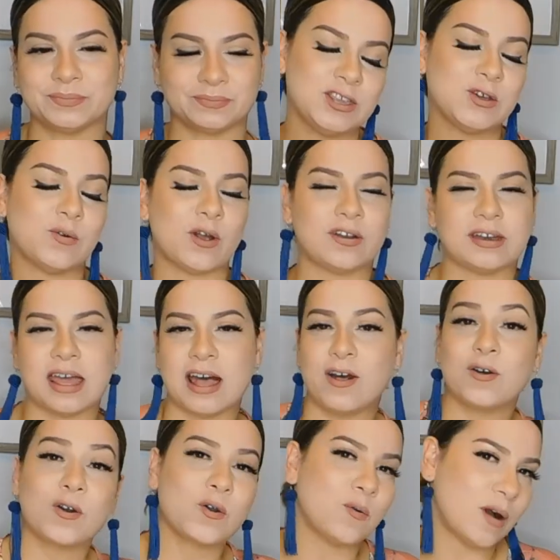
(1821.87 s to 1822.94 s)
You are
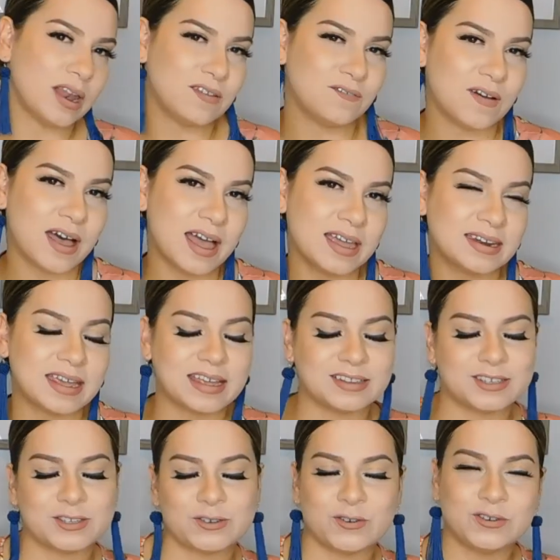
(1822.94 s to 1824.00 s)
now qualified and
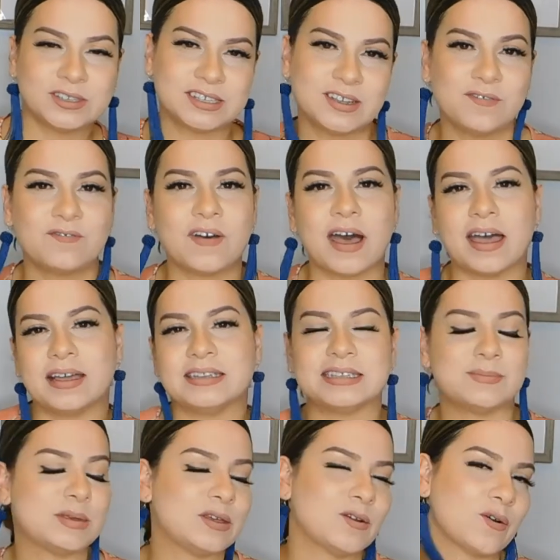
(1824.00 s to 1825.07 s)
certified to
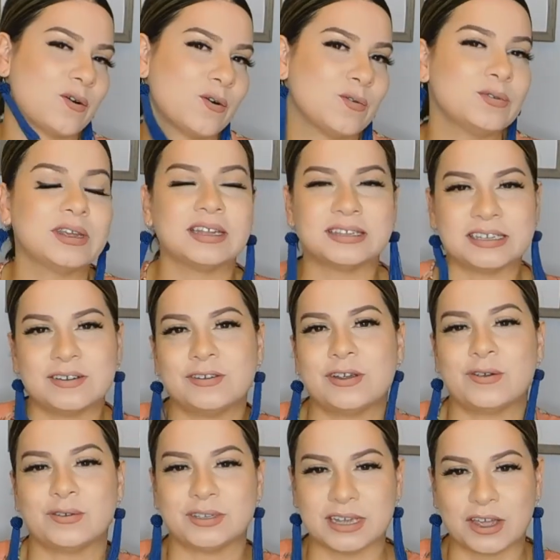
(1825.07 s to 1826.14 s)
be your own
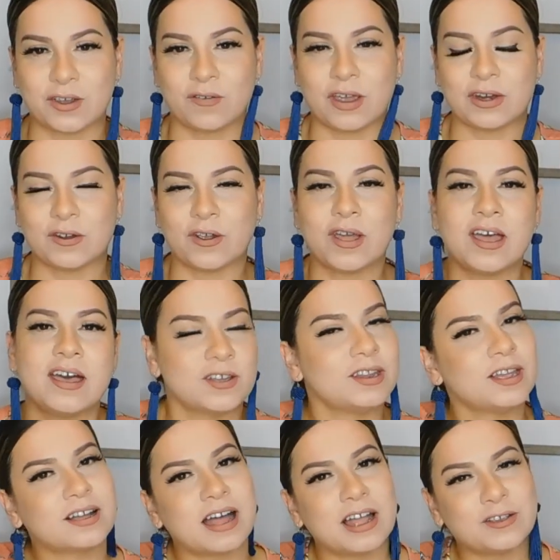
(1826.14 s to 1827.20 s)
interior decorator. Good
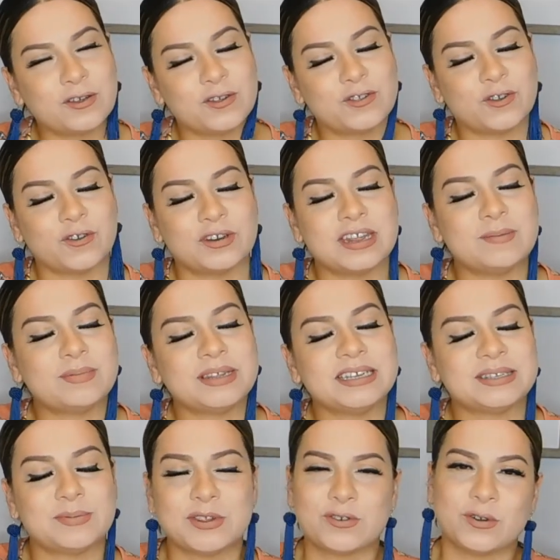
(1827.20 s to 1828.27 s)
luck on your journey.
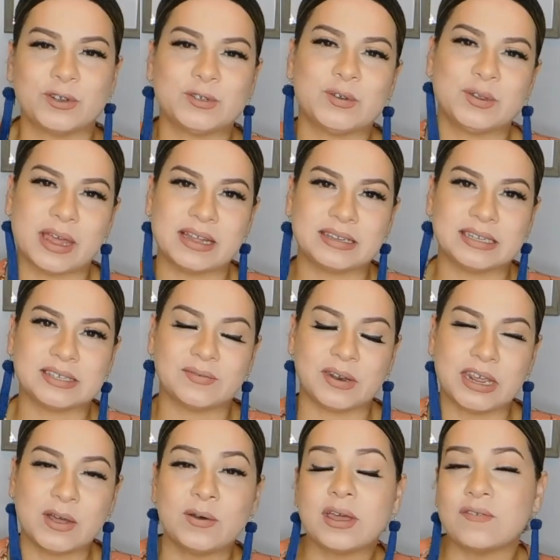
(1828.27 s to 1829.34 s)
Please be sure to like this
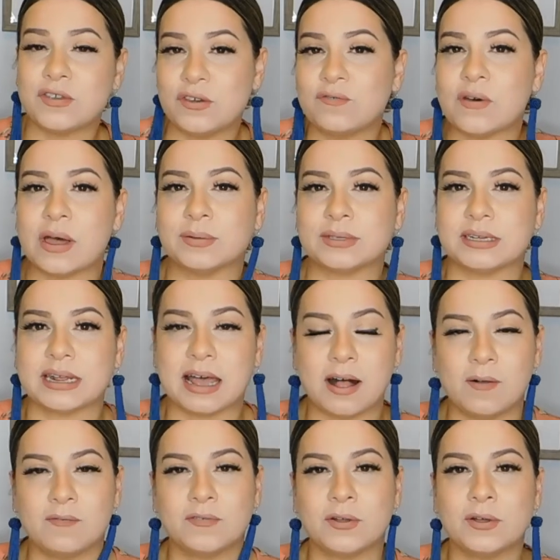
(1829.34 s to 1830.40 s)
video if you found it
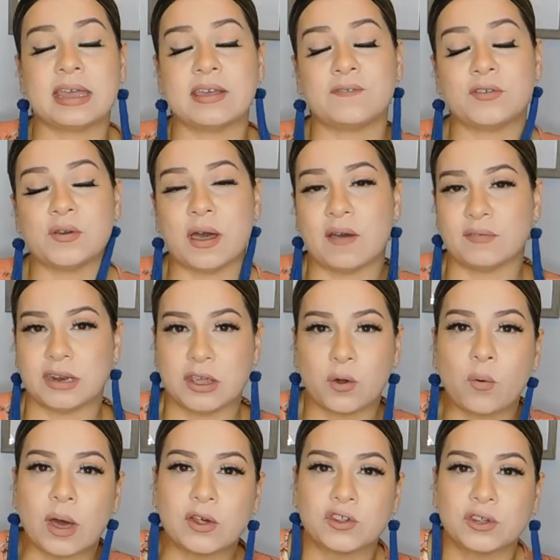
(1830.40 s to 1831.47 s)
helpful. If you have any
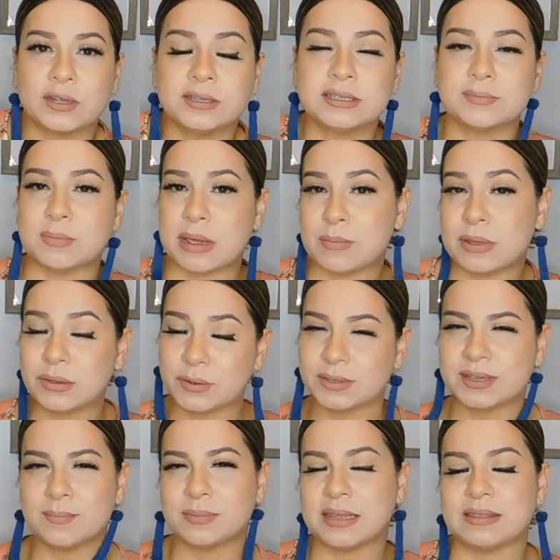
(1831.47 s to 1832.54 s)
questions, maybe there's
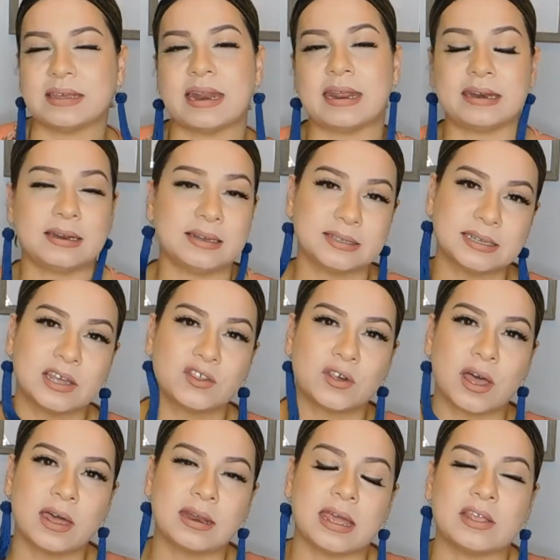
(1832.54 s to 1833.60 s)
something that I didn't touch
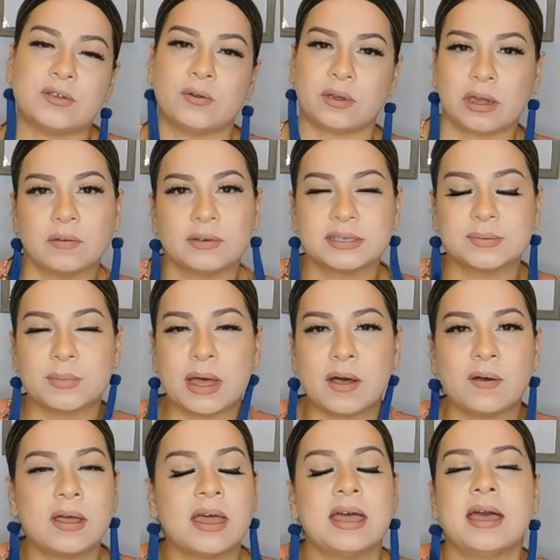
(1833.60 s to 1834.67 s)
on and you're curious about,
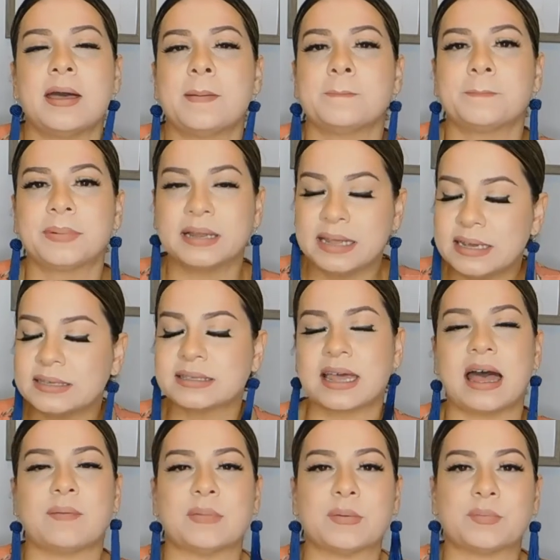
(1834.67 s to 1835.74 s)
please
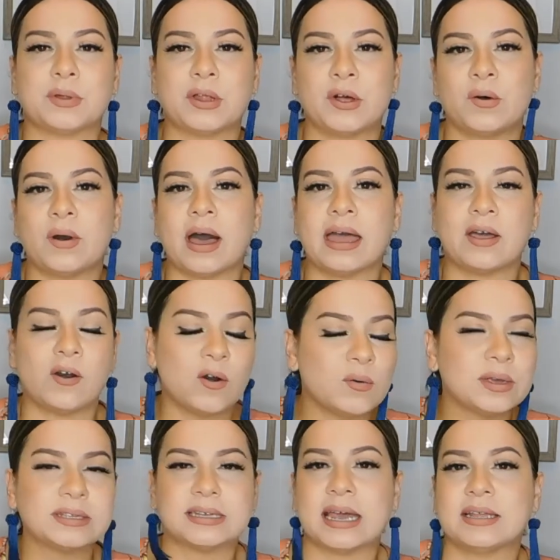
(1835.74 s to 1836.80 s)
comment below. I
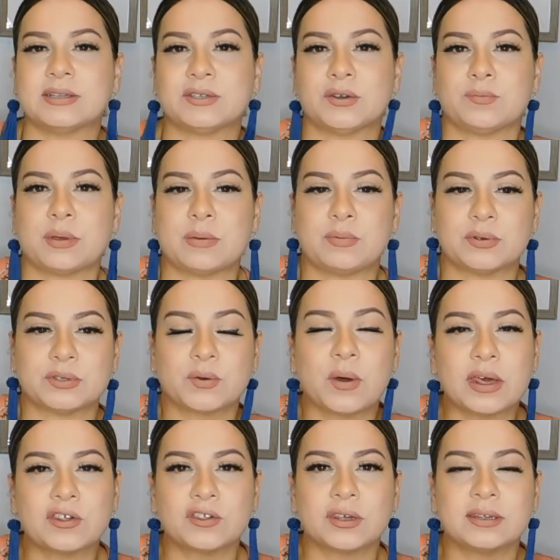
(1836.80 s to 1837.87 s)
always answer people's
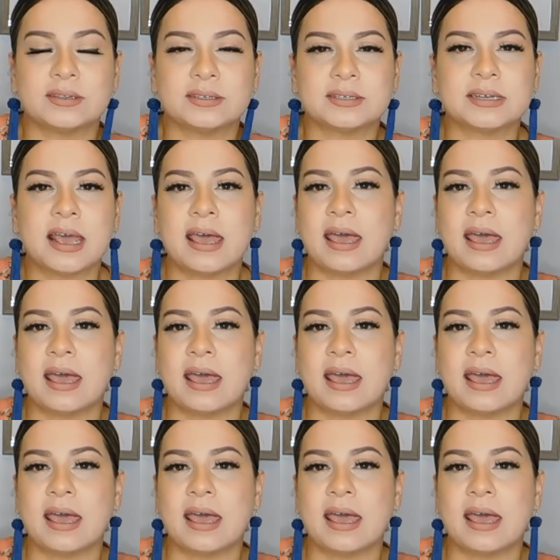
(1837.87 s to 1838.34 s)
questions.